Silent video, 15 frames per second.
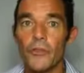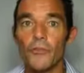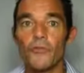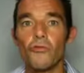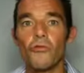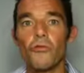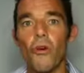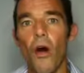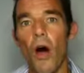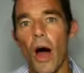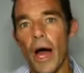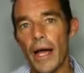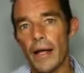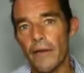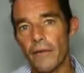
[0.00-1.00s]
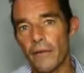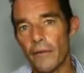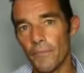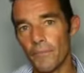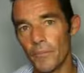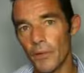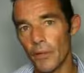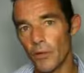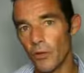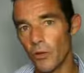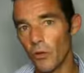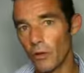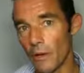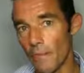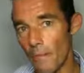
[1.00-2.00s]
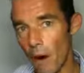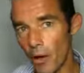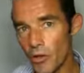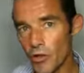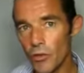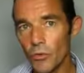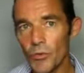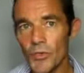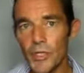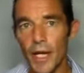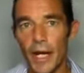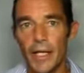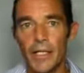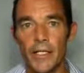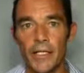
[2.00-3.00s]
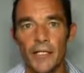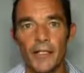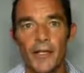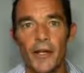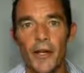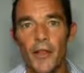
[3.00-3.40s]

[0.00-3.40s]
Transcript: drive your emotional states,